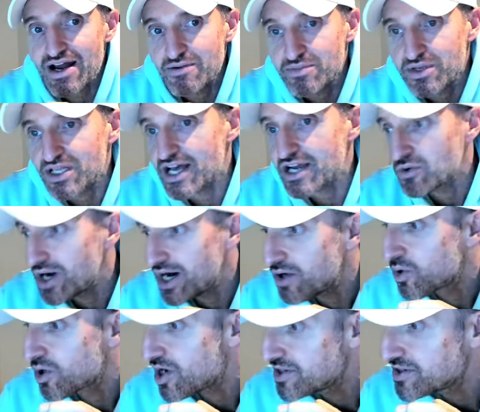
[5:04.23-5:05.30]
and be like, well,
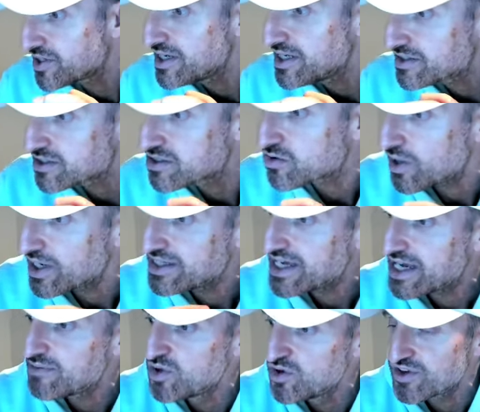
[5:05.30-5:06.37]
we're underneath the twenty-day
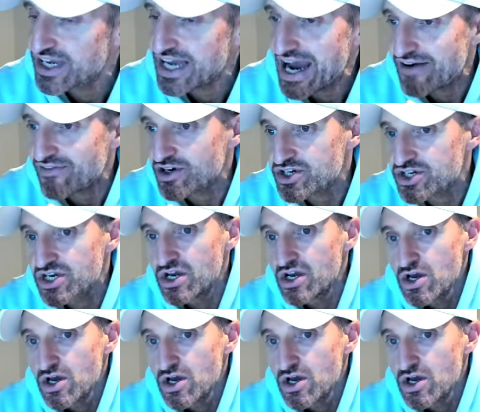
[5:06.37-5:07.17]
moving average.